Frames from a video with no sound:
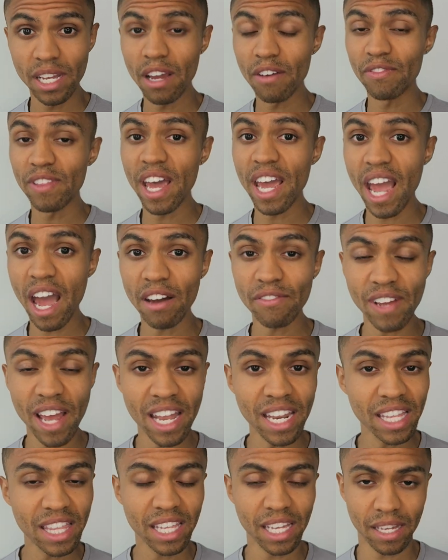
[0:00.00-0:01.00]
If they have
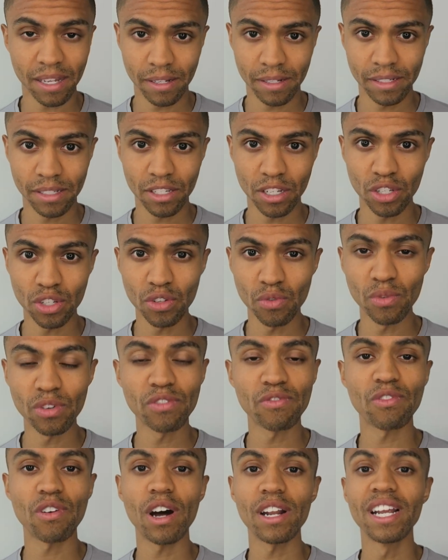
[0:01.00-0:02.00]
anything to do
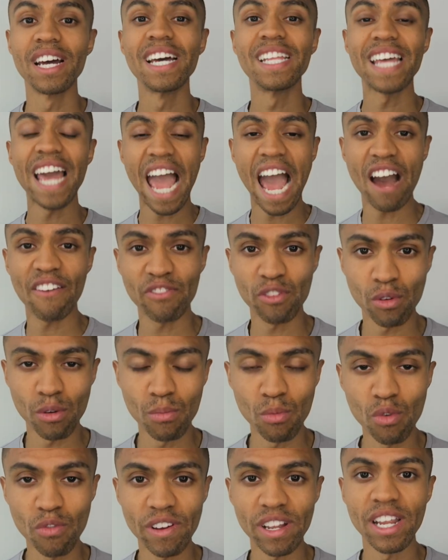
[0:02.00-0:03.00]
with fraud, they have to
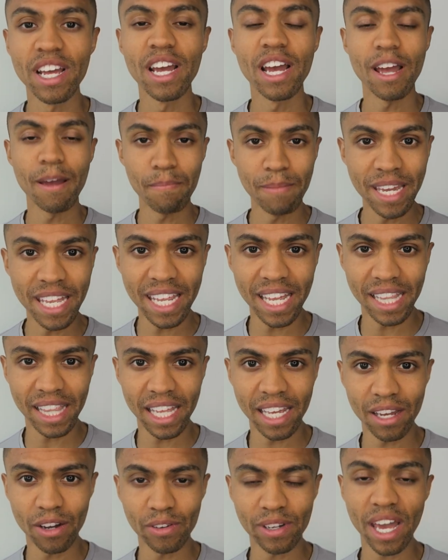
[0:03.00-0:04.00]
remove it
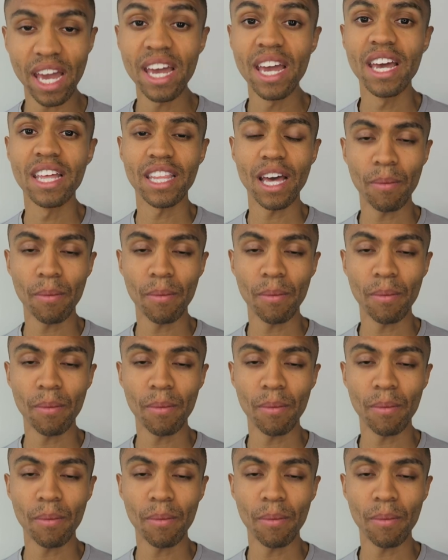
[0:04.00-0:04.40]
immediately, okay?